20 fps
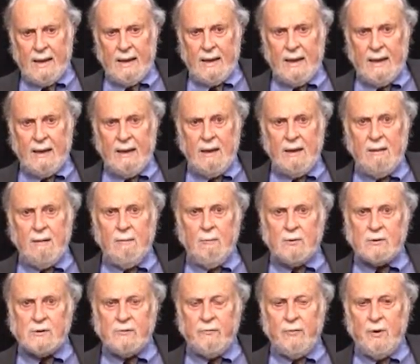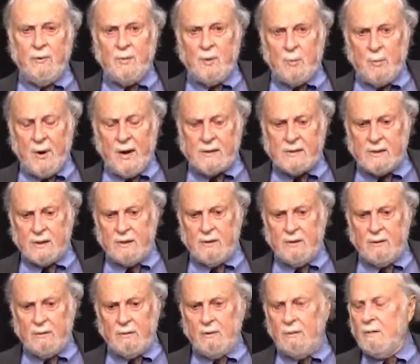He, was a former
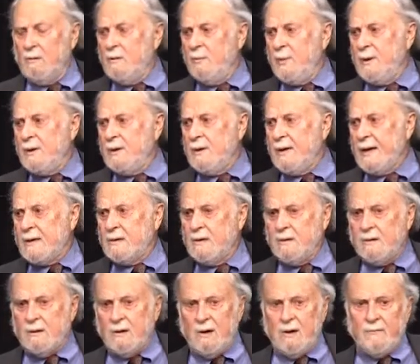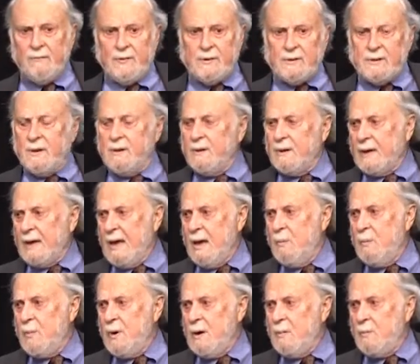prosecutor who had been elected to office on the
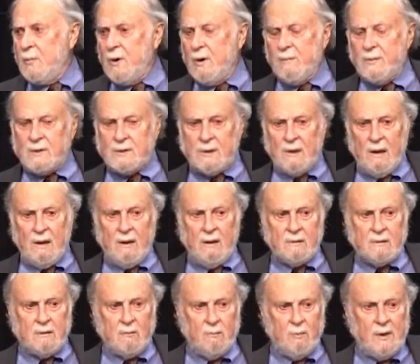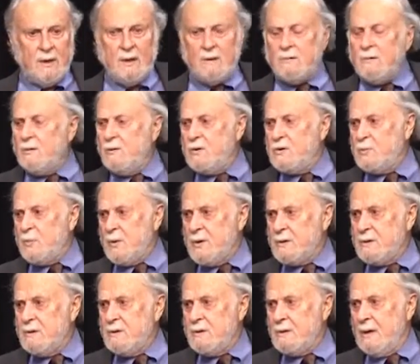campaign promise to reintroduce
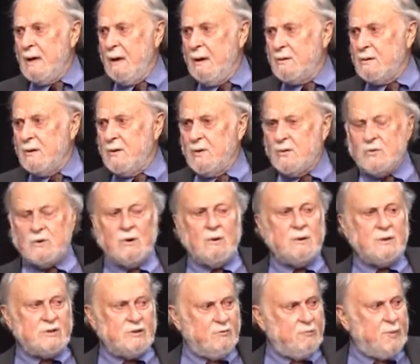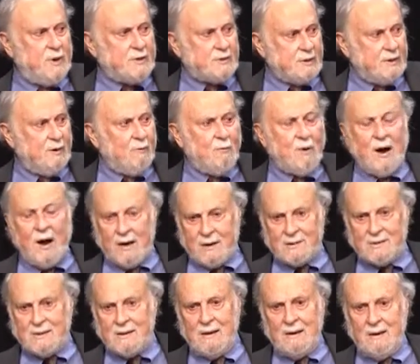prisoners to the joys of busting
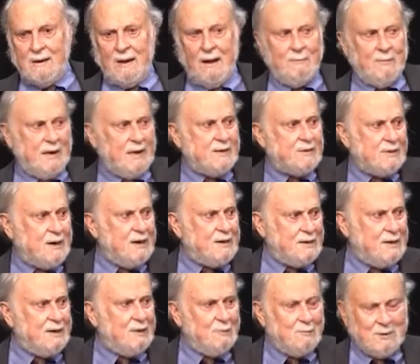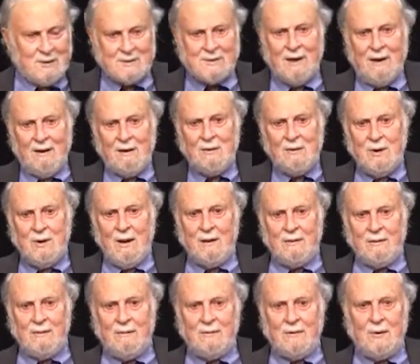rocks. I mean, his mm idea was
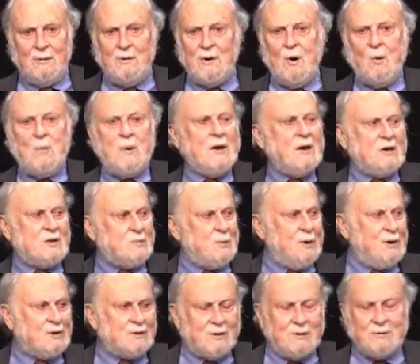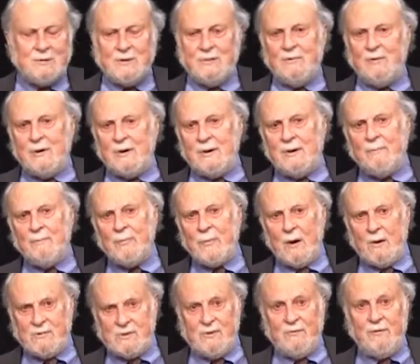you, that no punishment is too severe,
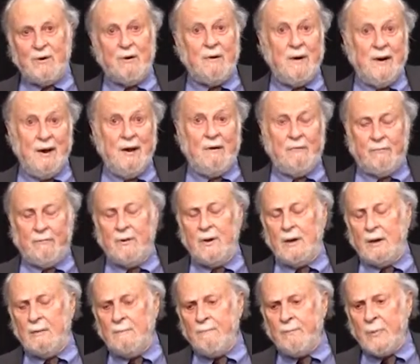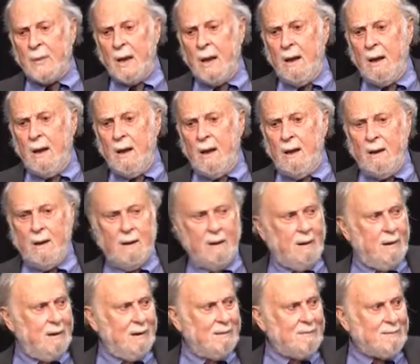or severe enough, really. Is that the
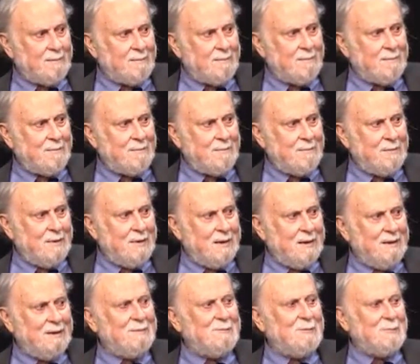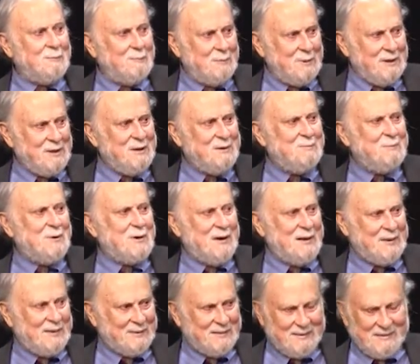former U.S. Attorney of yeah, Massachusetts? William Weld.